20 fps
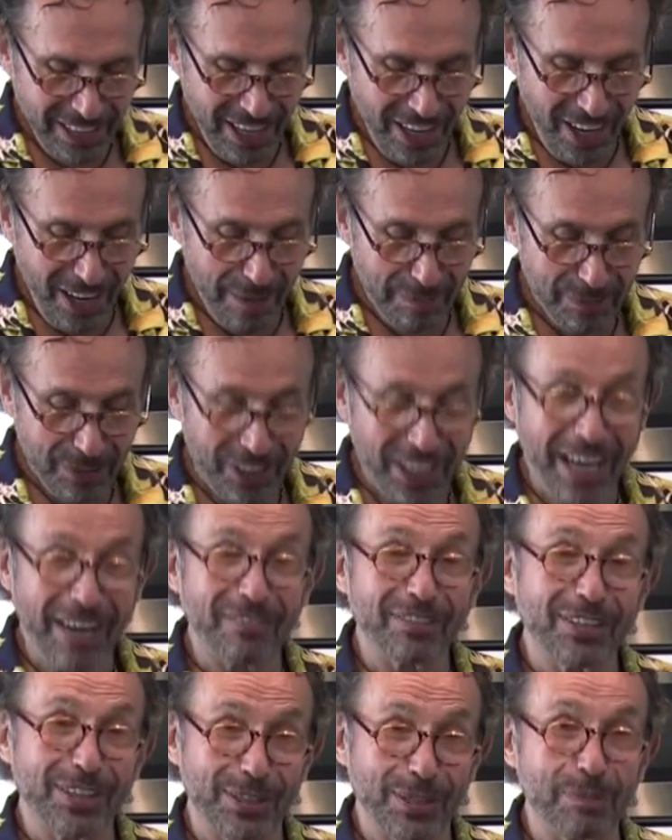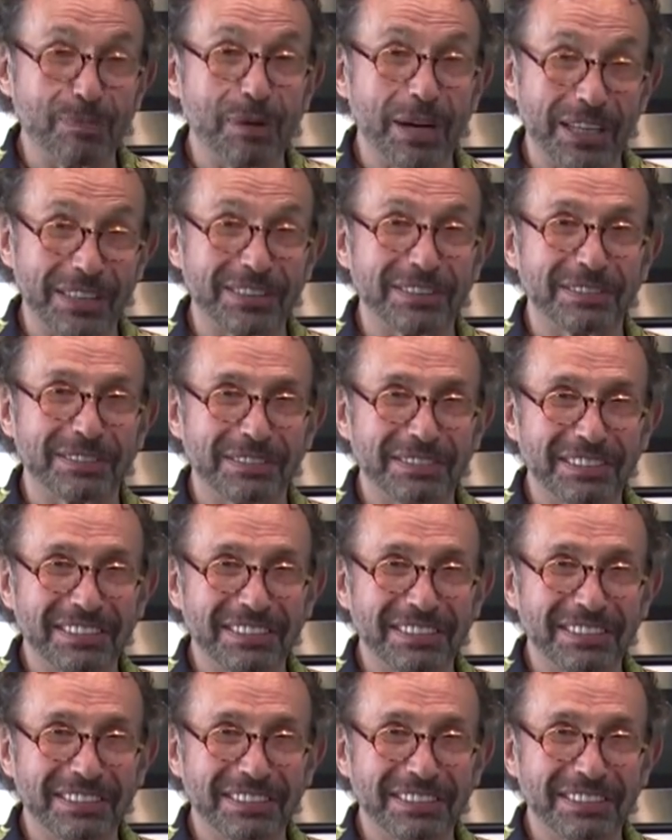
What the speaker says: I'm going to have another bite.